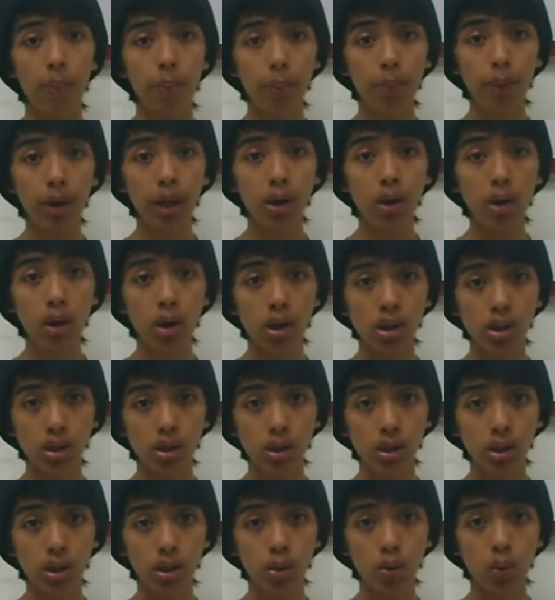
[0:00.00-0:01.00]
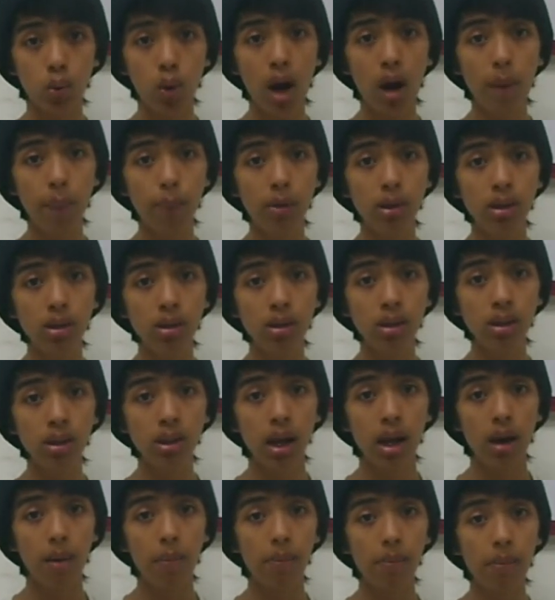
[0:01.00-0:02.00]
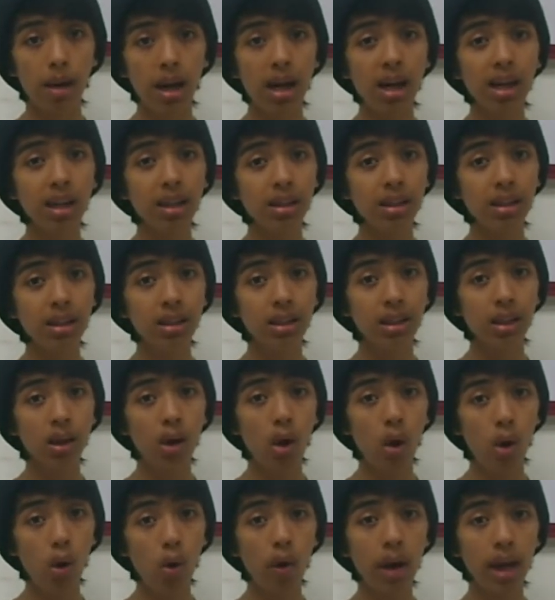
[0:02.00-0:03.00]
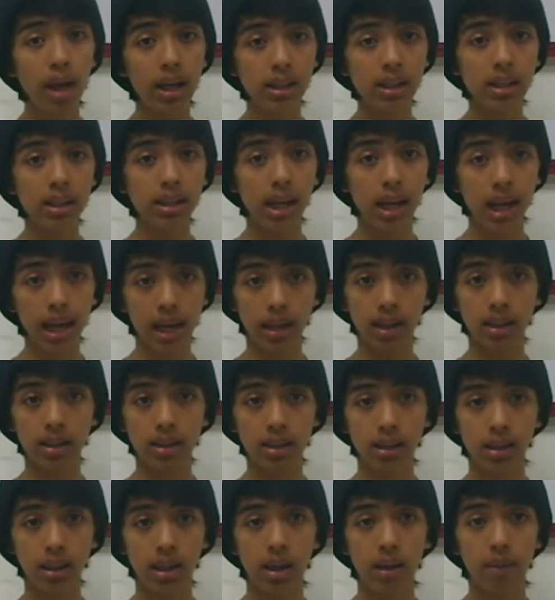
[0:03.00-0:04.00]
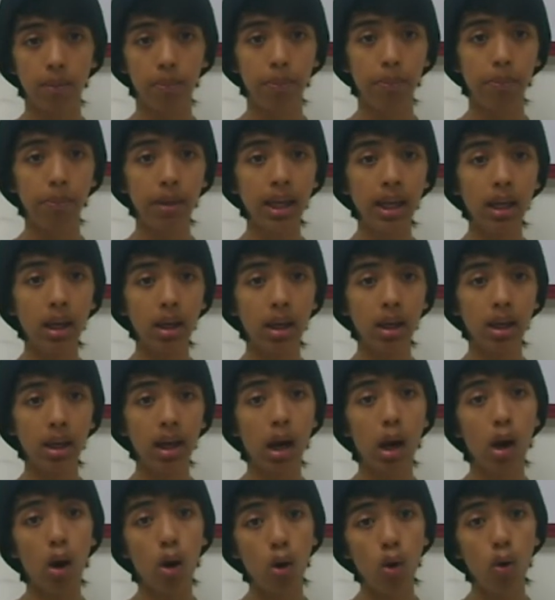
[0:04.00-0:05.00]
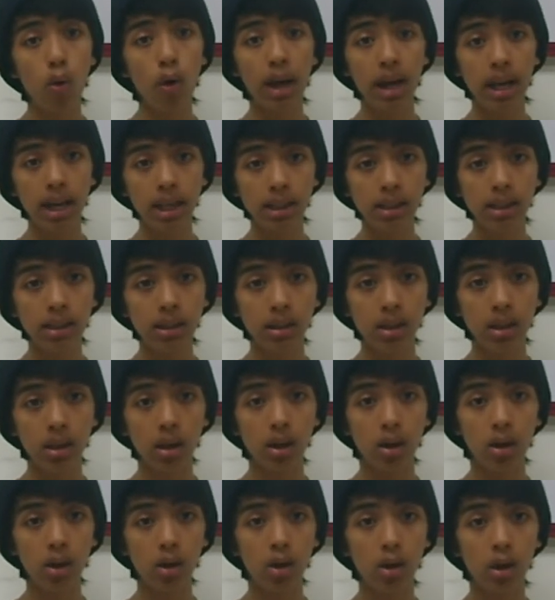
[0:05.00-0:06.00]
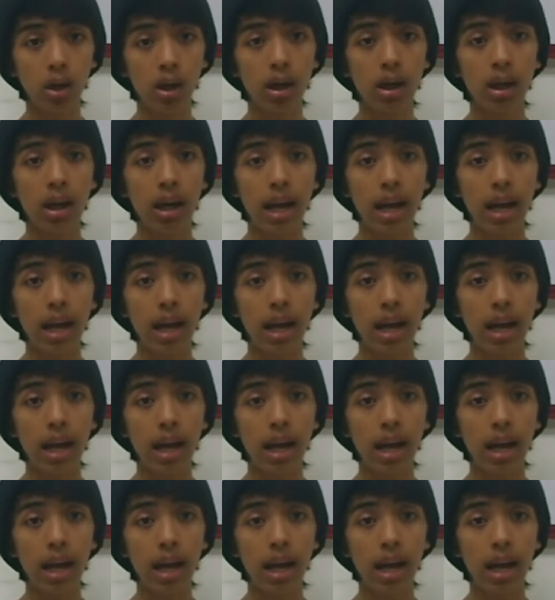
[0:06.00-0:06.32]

precursor to Apple's Mac OS X, BOS or